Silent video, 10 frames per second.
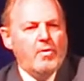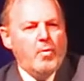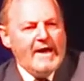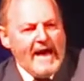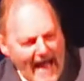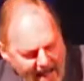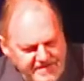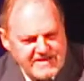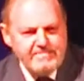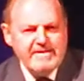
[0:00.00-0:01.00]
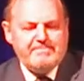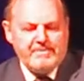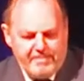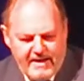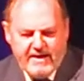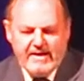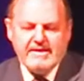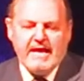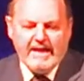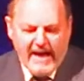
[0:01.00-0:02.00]
We have to be
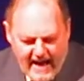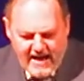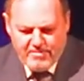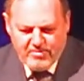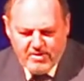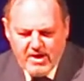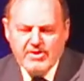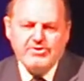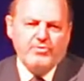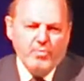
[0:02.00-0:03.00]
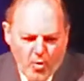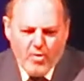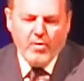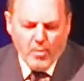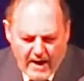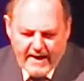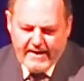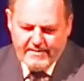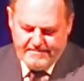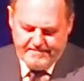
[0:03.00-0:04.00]
prepared and able to walk away.